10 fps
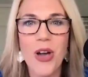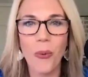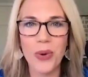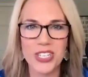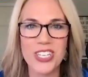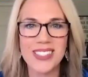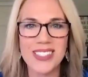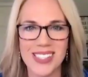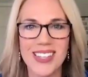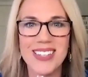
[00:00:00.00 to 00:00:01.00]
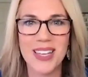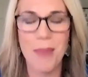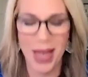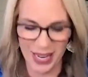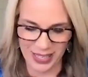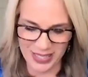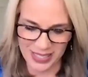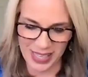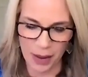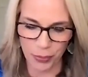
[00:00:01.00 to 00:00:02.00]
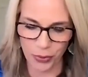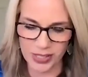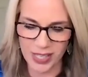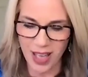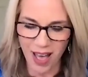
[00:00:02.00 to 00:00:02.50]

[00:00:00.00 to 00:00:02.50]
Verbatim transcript: which is to make disciples.